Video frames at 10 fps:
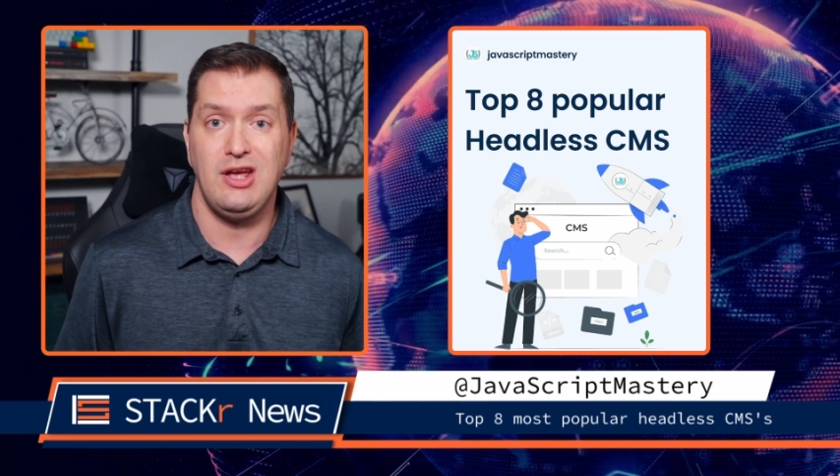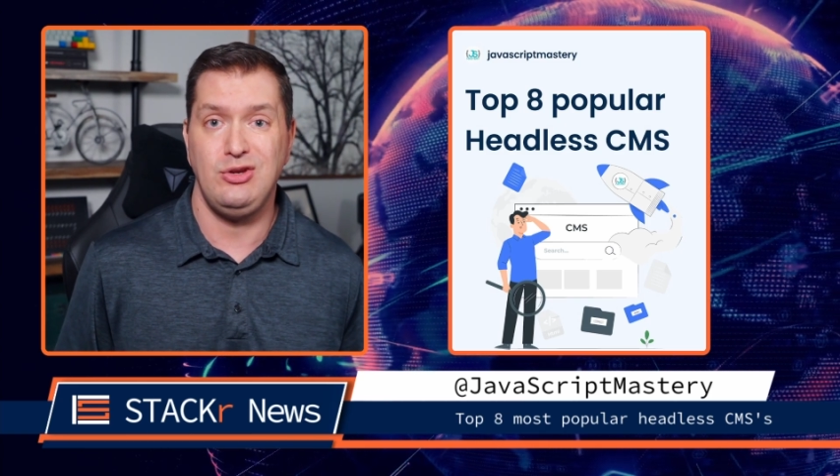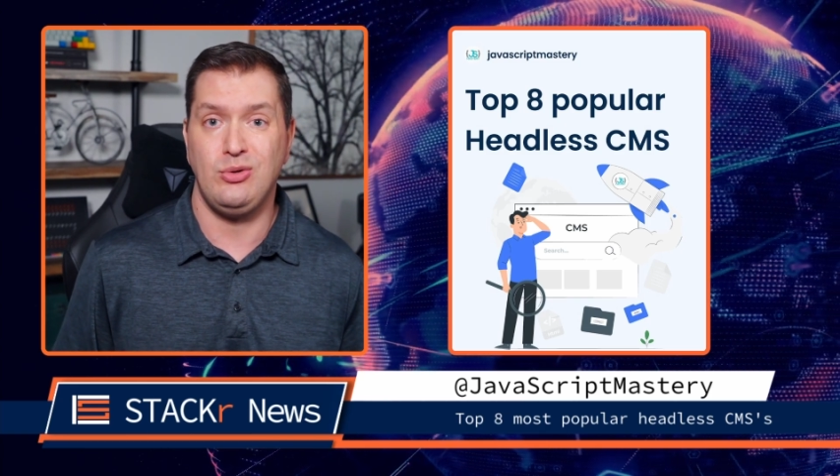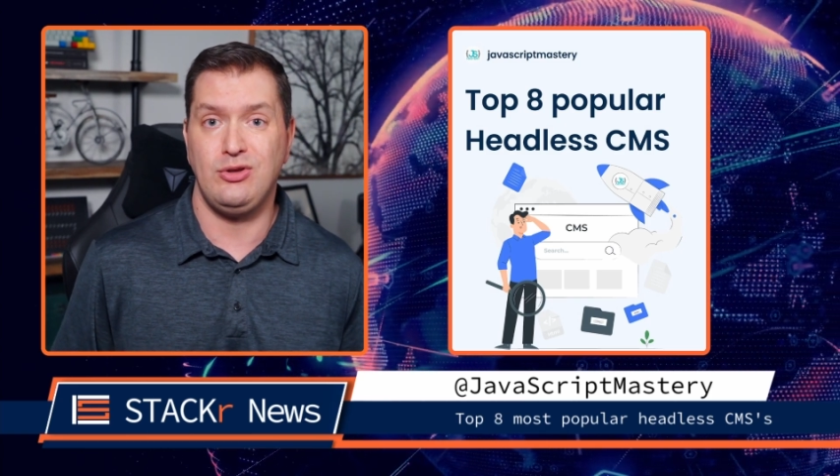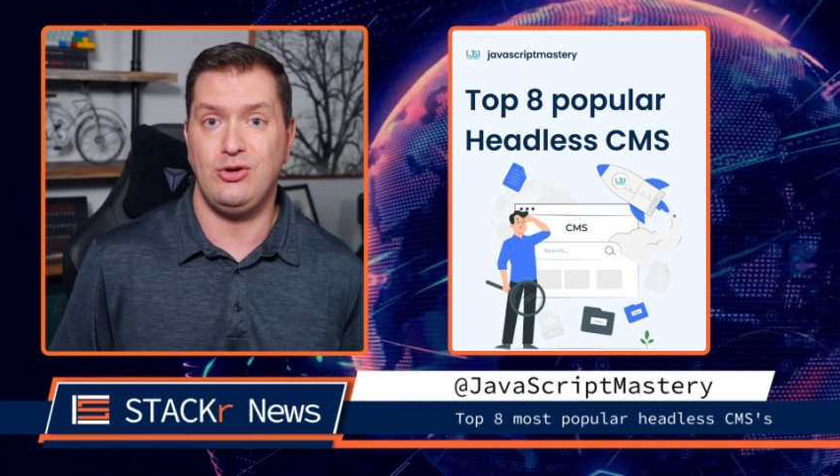
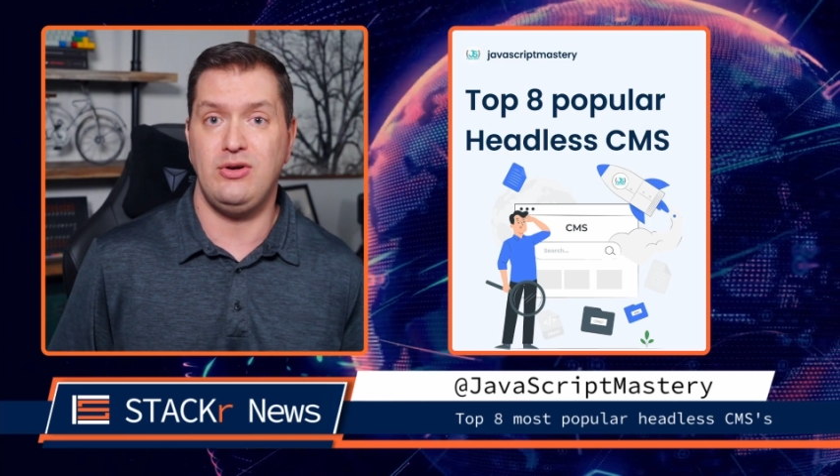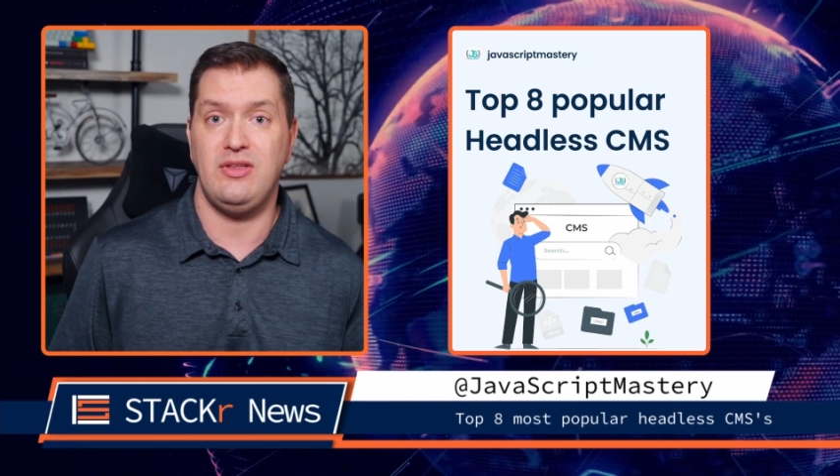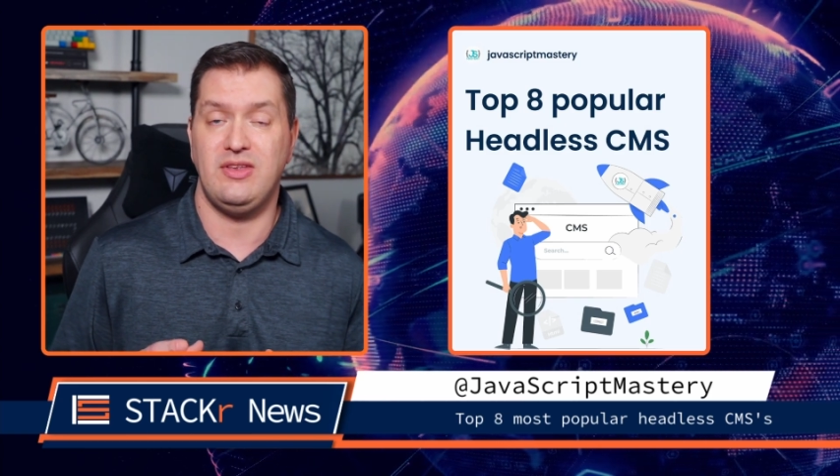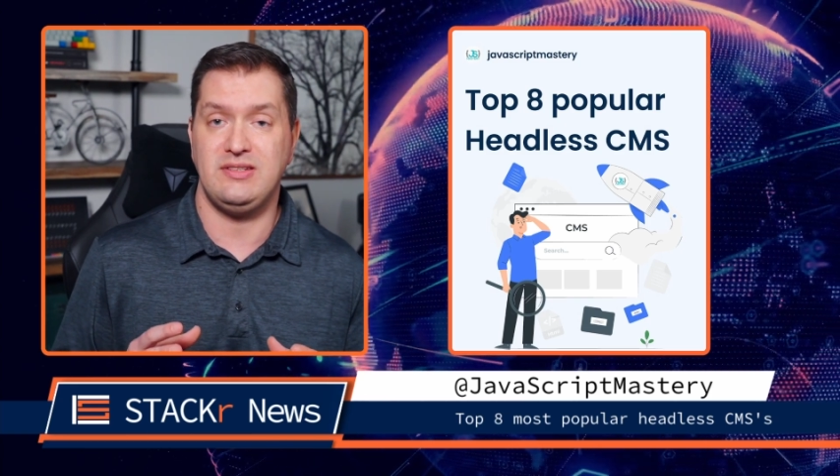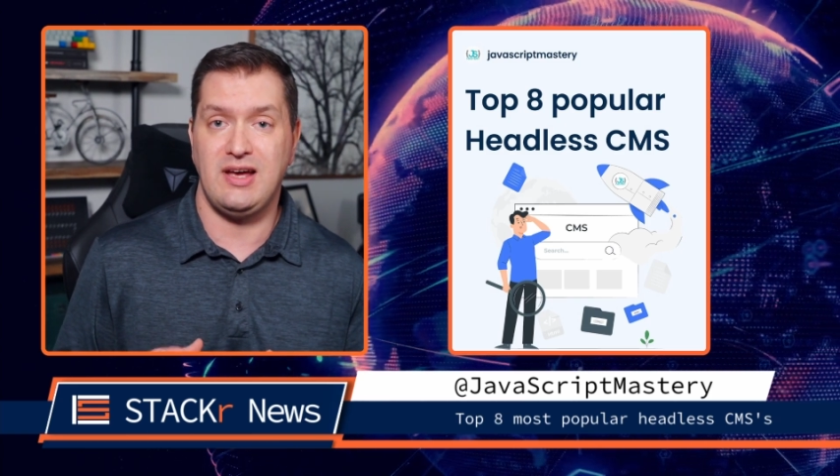You'll learn
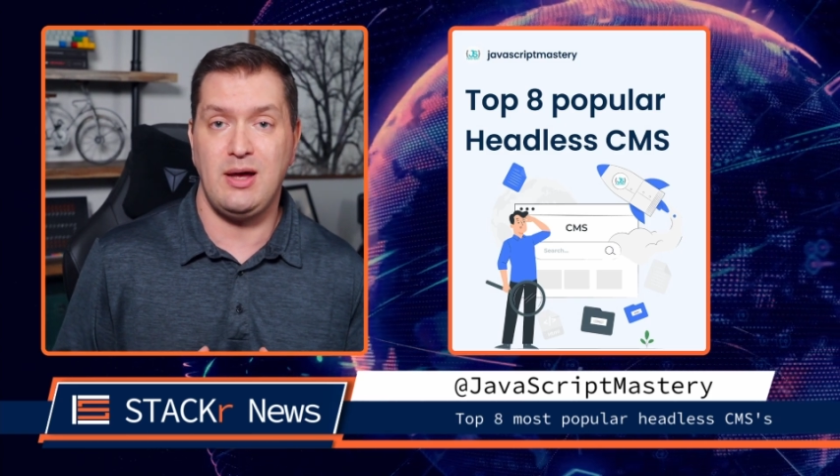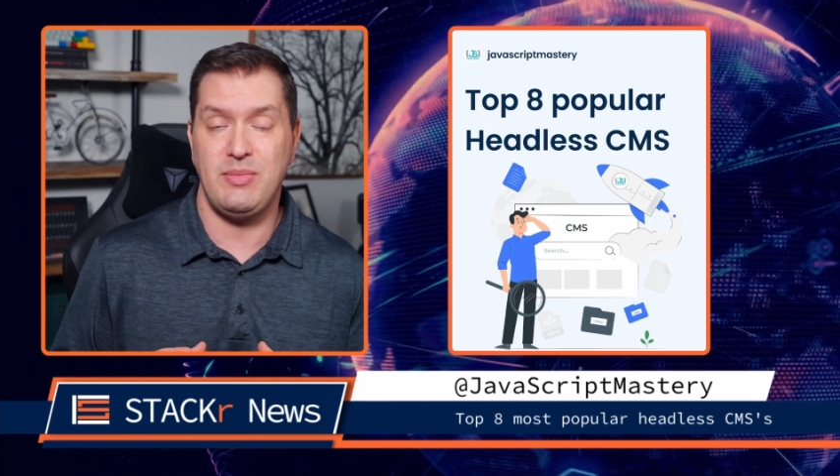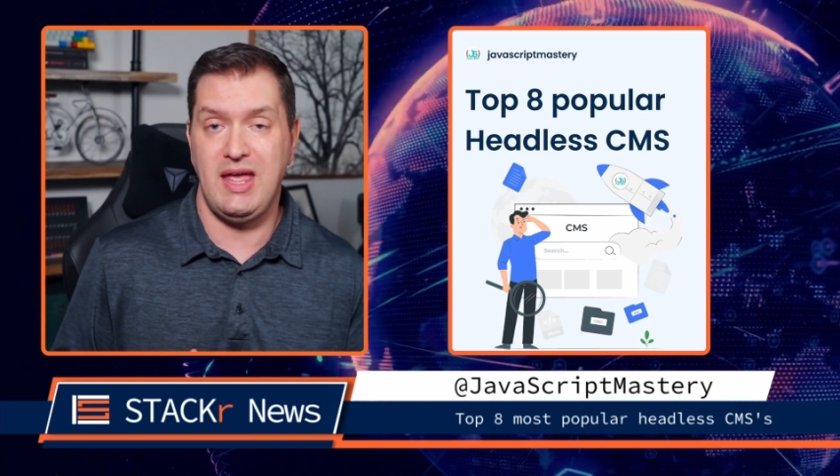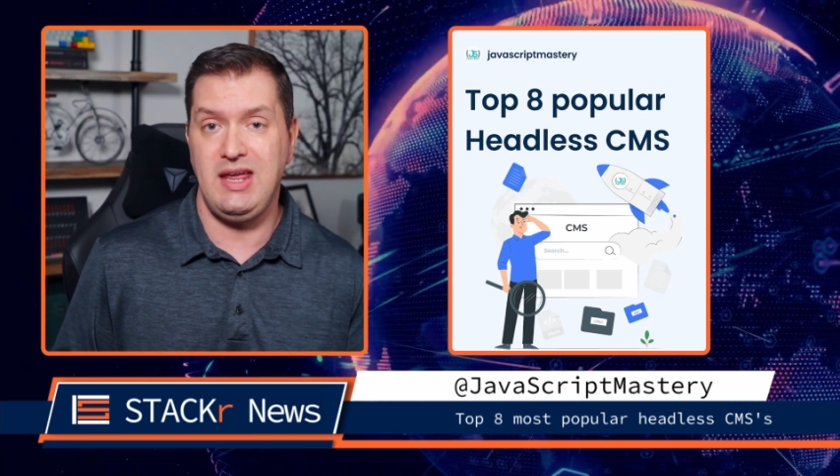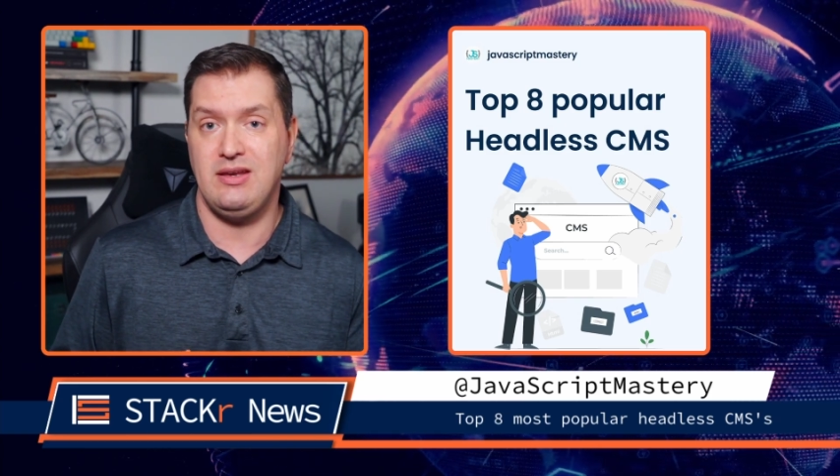the
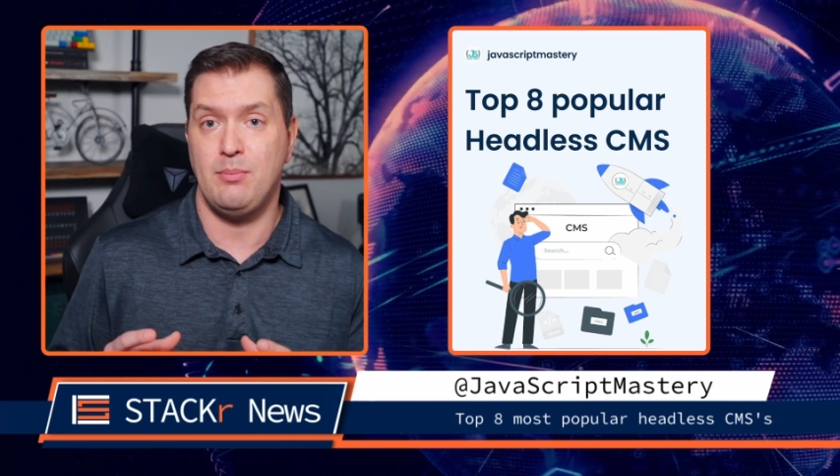top eight